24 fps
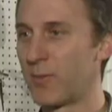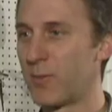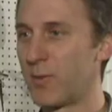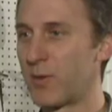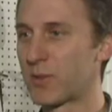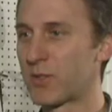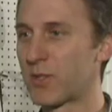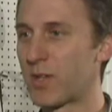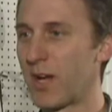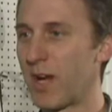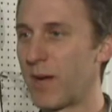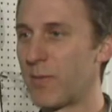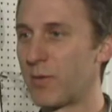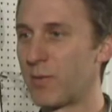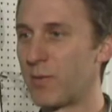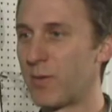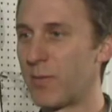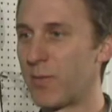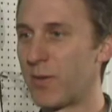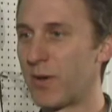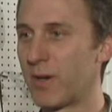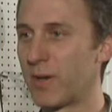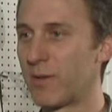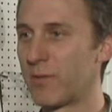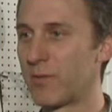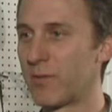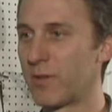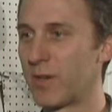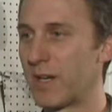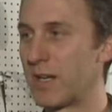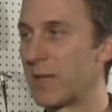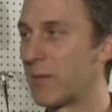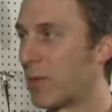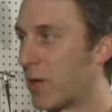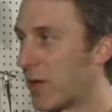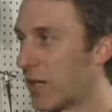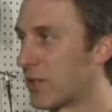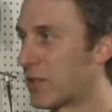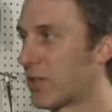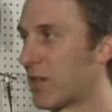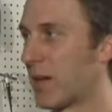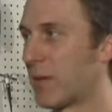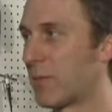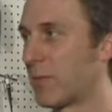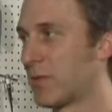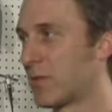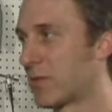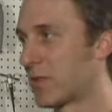the most common repair for any bike
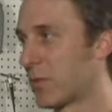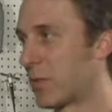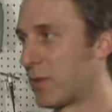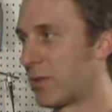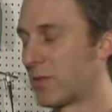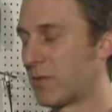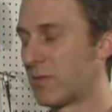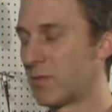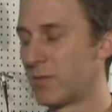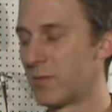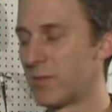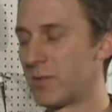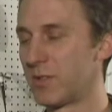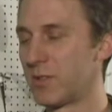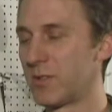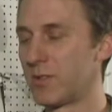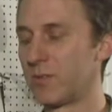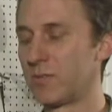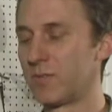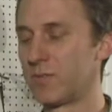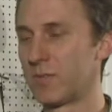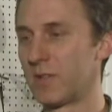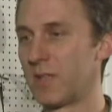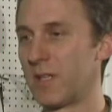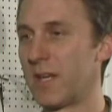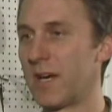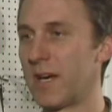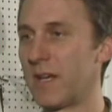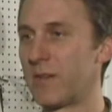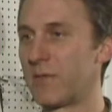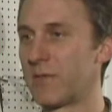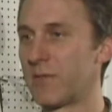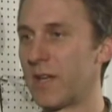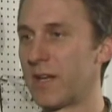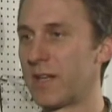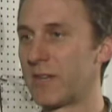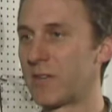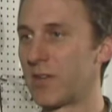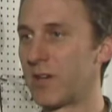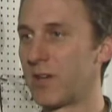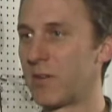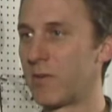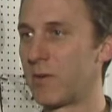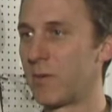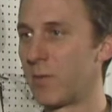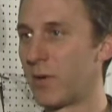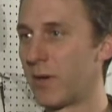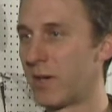shop, and so we do a lot of flat
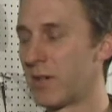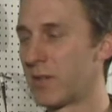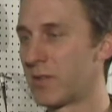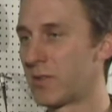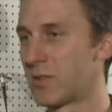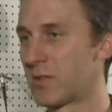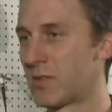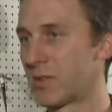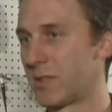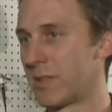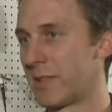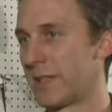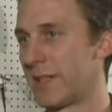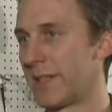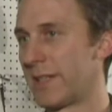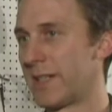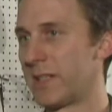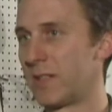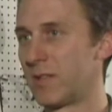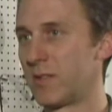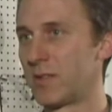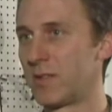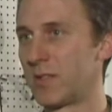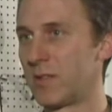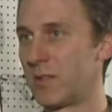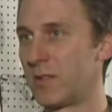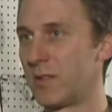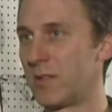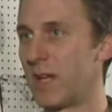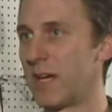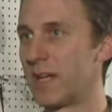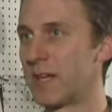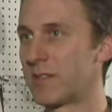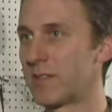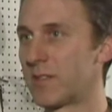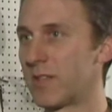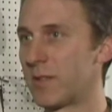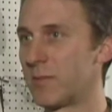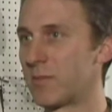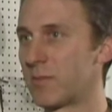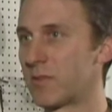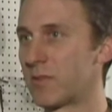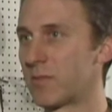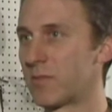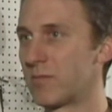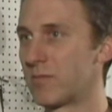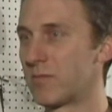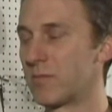tire repairs, and a lot of
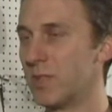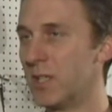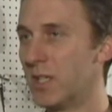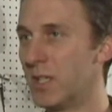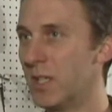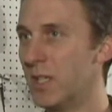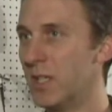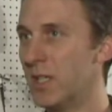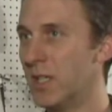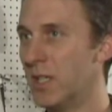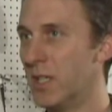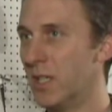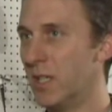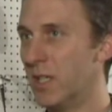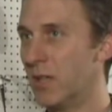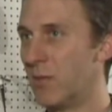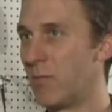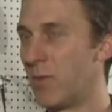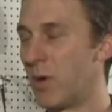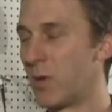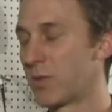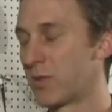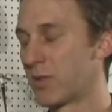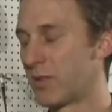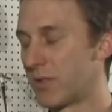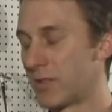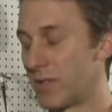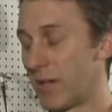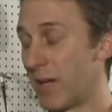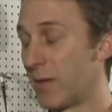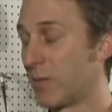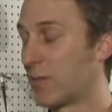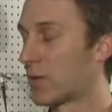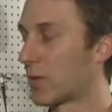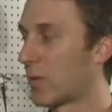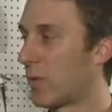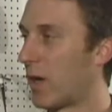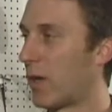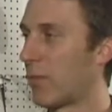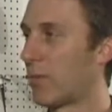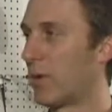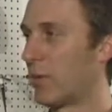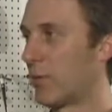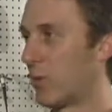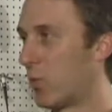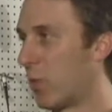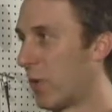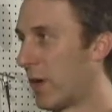times, most of the time, it's while
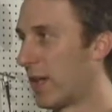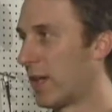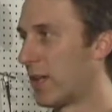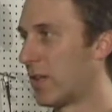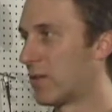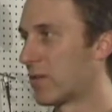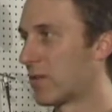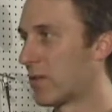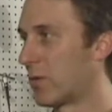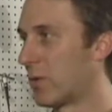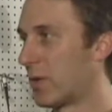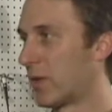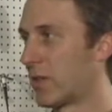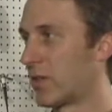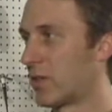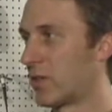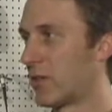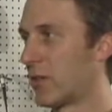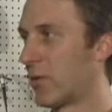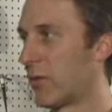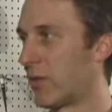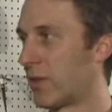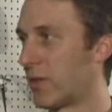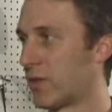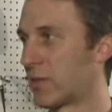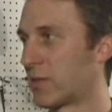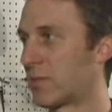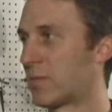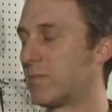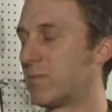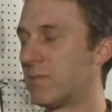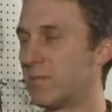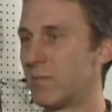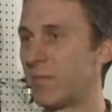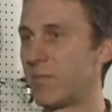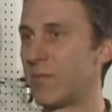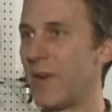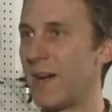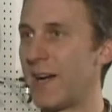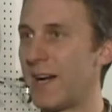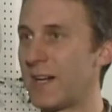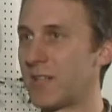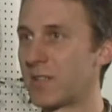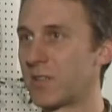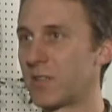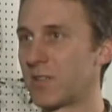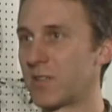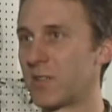people wait, so we can do things
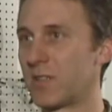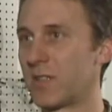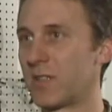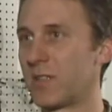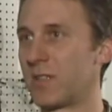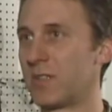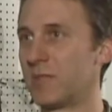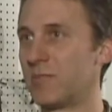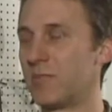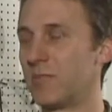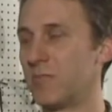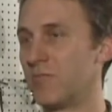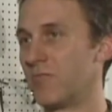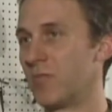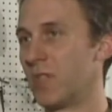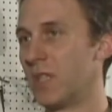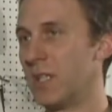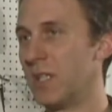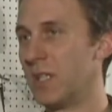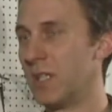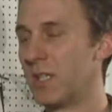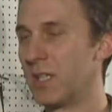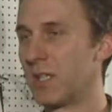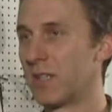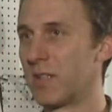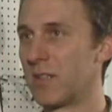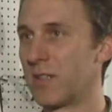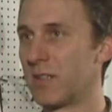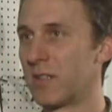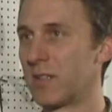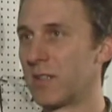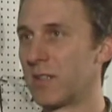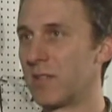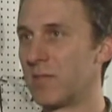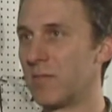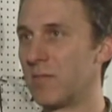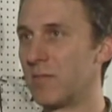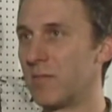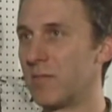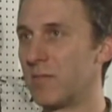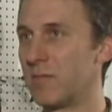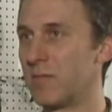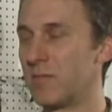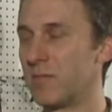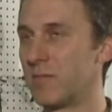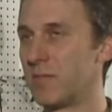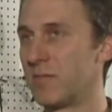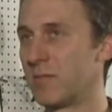fast. That
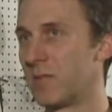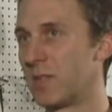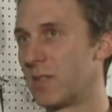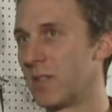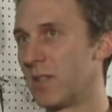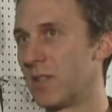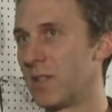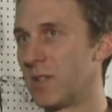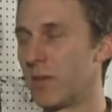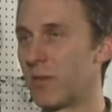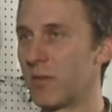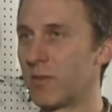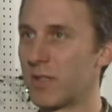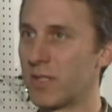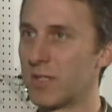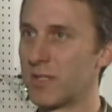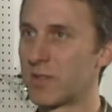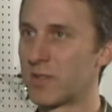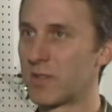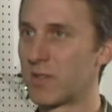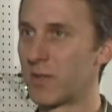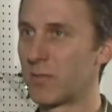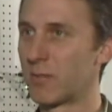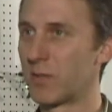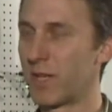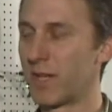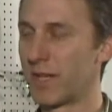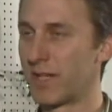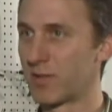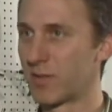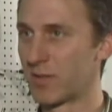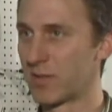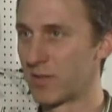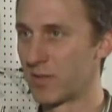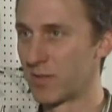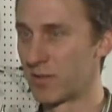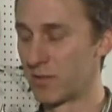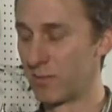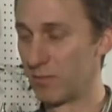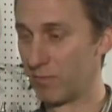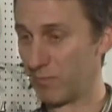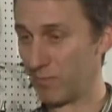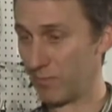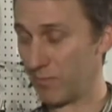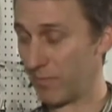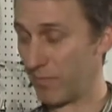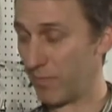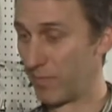in some cases,
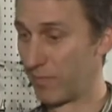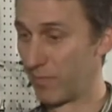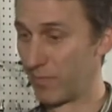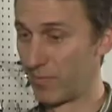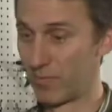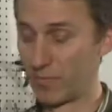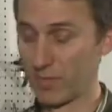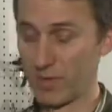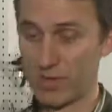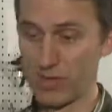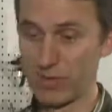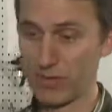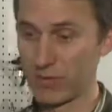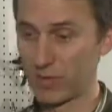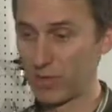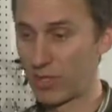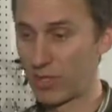other